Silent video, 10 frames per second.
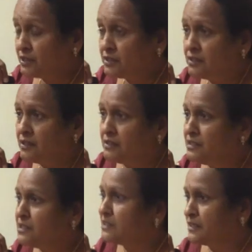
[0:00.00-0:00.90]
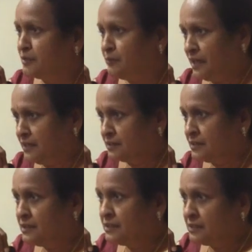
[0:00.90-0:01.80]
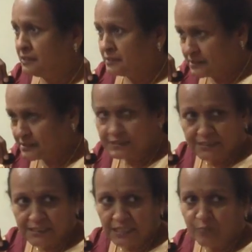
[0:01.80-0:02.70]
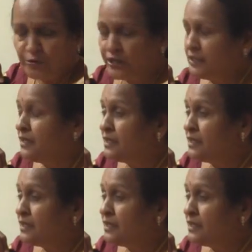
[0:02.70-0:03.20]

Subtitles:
work in an integrated manner. This is the second point.